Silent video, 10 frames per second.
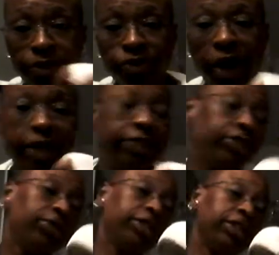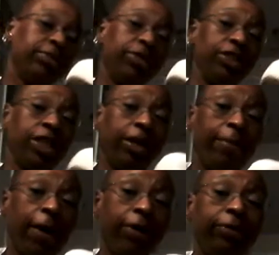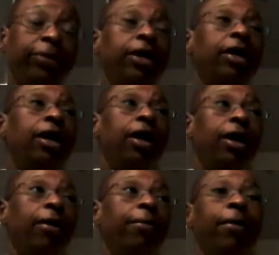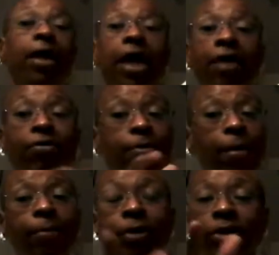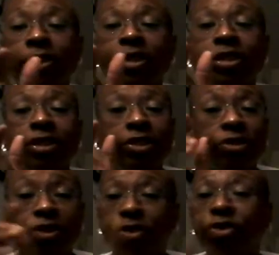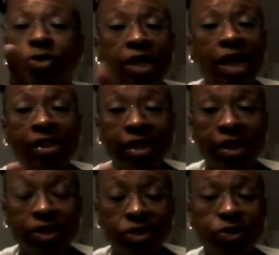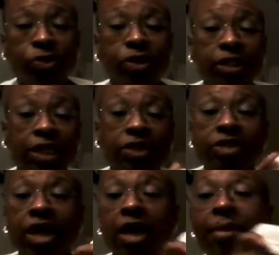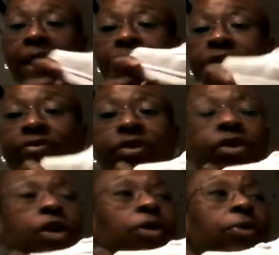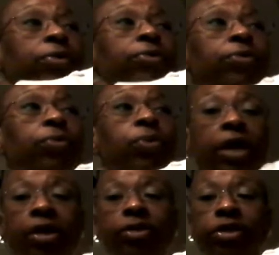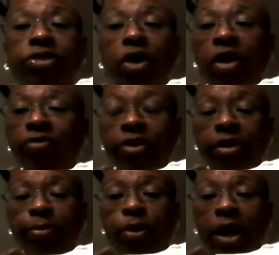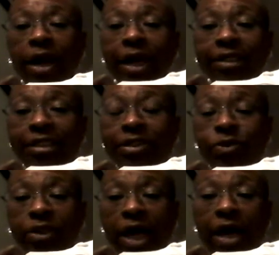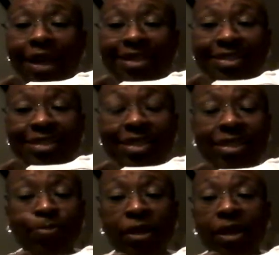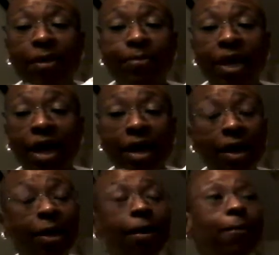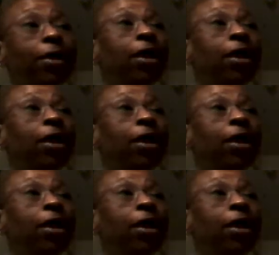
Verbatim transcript: Try these on, and see what you think about them. Um, and remember, you know, go to an athletic store. Take your time. I don't even know where these are offered anymore. I got these online at 6pm.com.